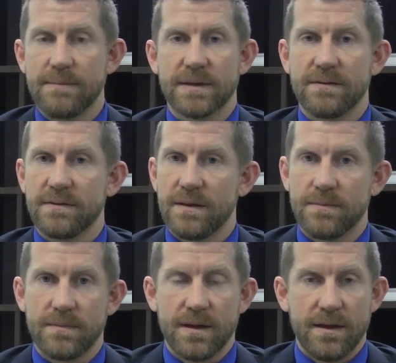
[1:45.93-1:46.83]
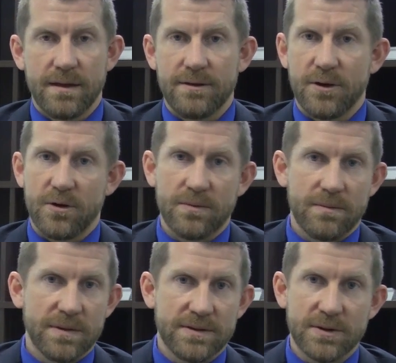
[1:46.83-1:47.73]
I'm giving them,
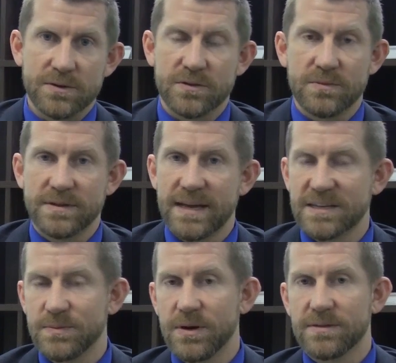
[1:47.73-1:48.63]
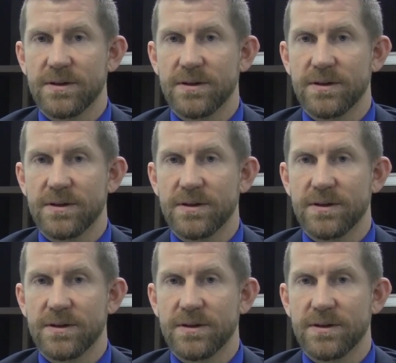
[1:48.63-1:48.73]
materials from the textbook.